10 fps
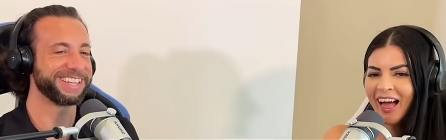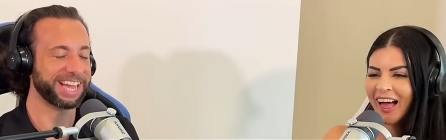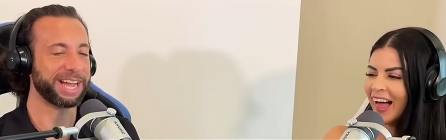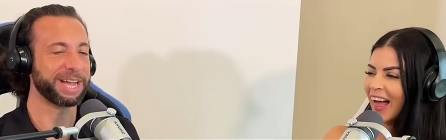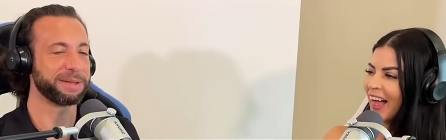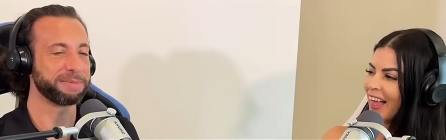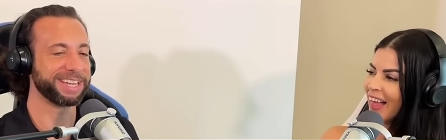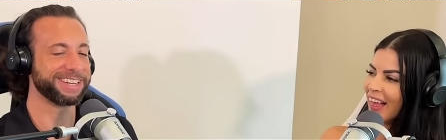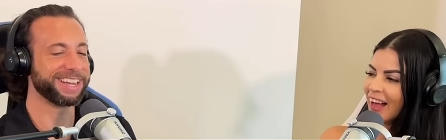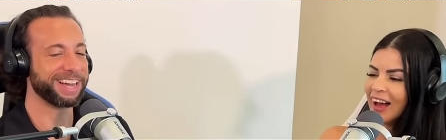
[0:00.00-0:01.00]
Speaker 1: yeah, I
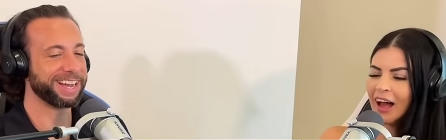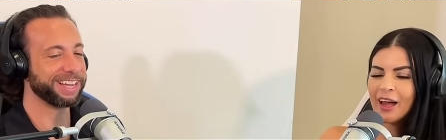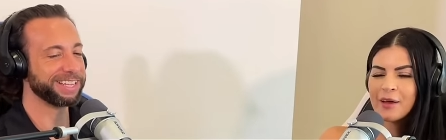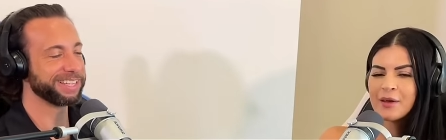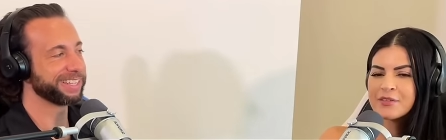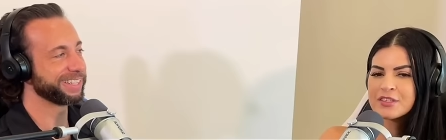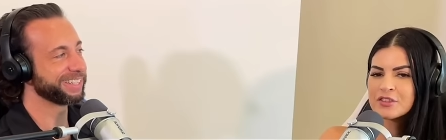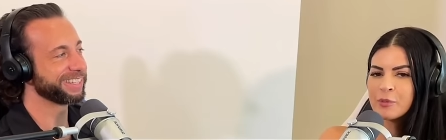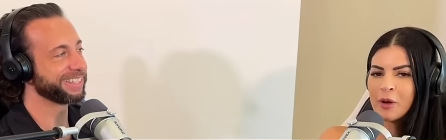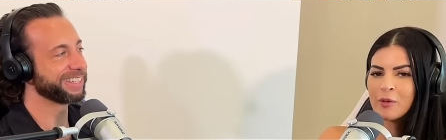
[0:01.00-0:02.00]
mean, uh, I
Speaker 2: have
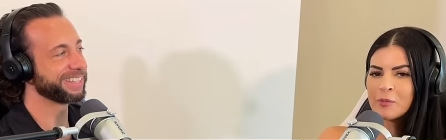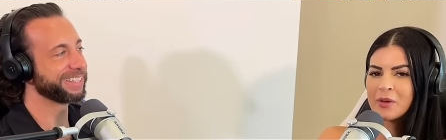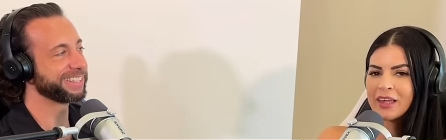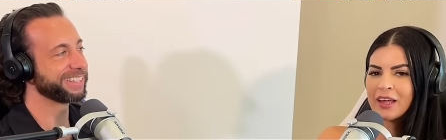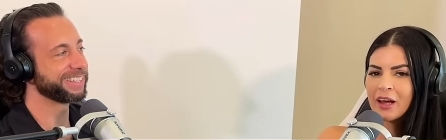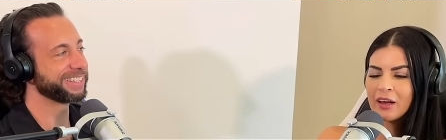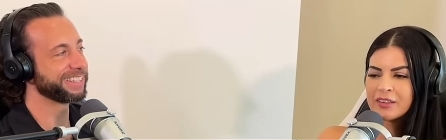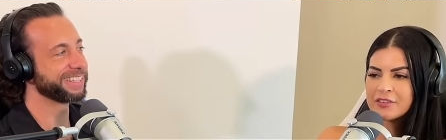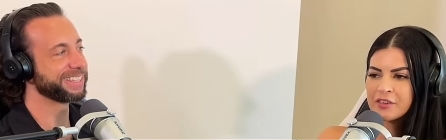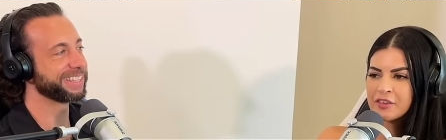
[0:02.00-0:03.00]
such a problem making a,
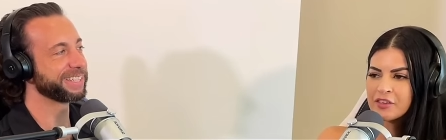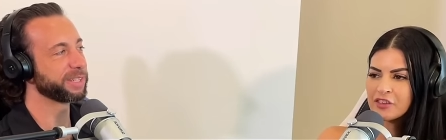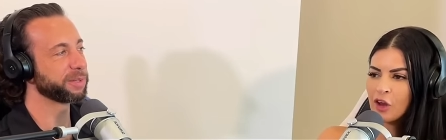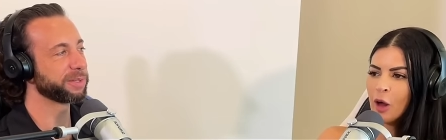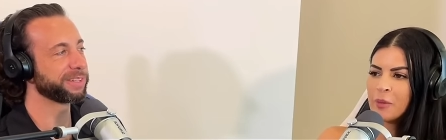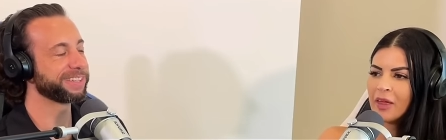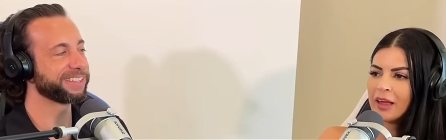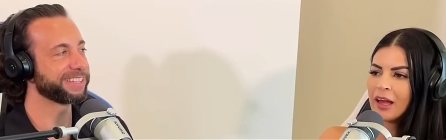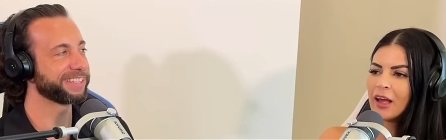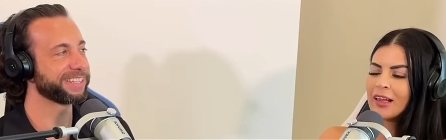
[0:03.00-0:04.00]
definitive decision. I'll be
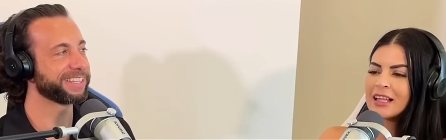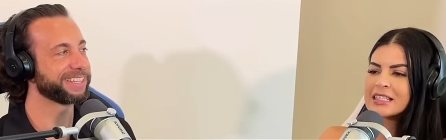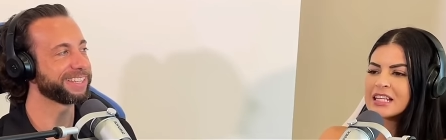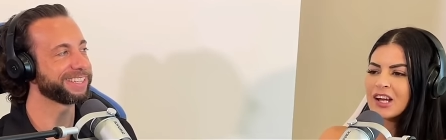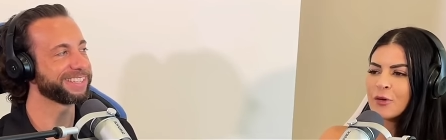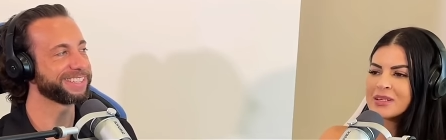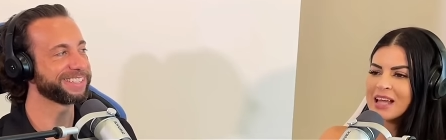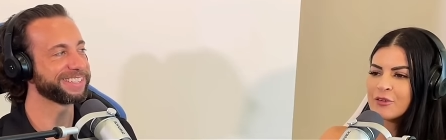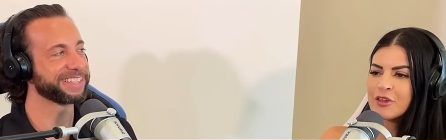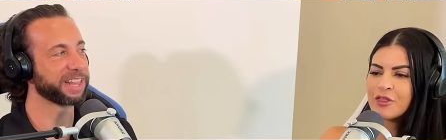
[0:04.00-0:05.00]
like, let's narrow
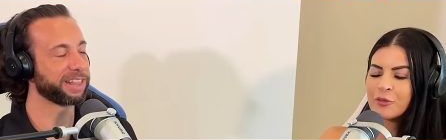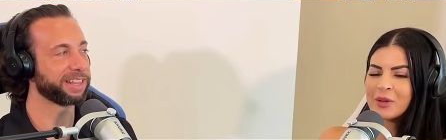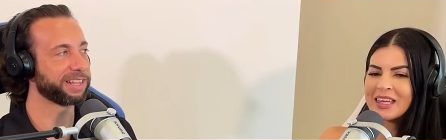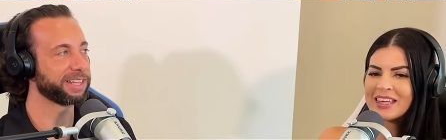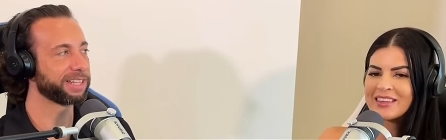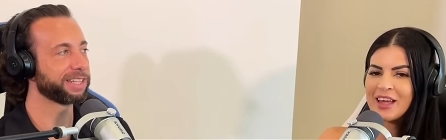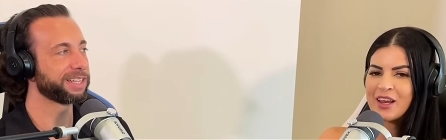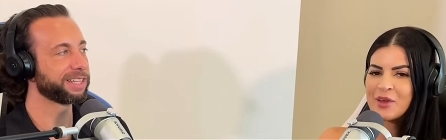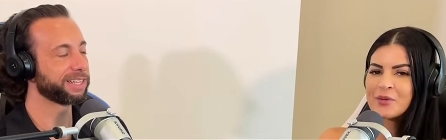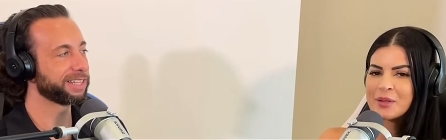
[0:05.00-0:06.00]
it down to three, and
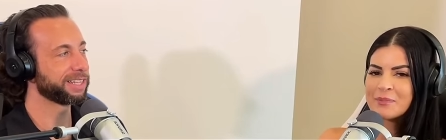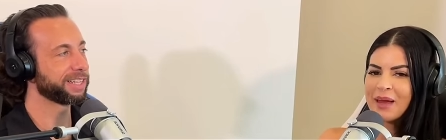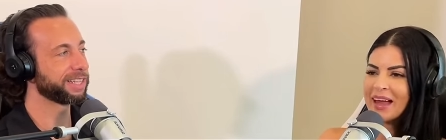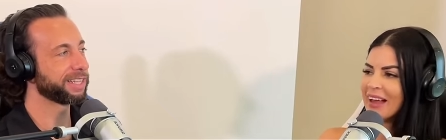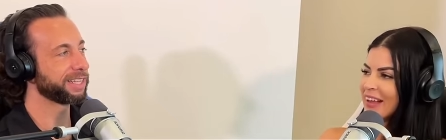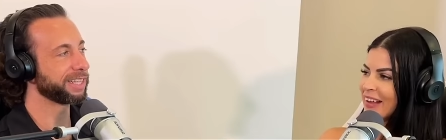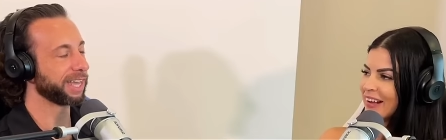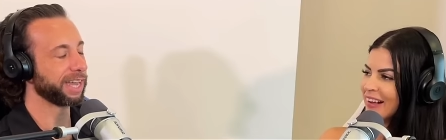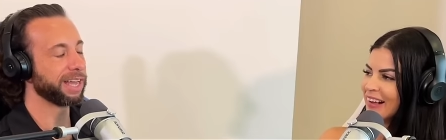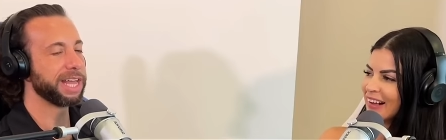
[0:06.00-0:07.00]
then you can
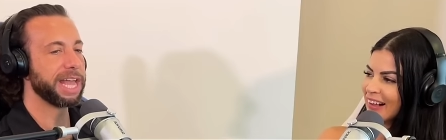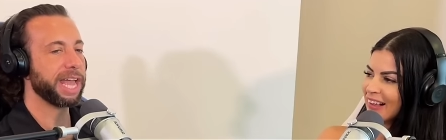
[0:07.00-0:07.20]
pick.
Speaker 1: Yeah,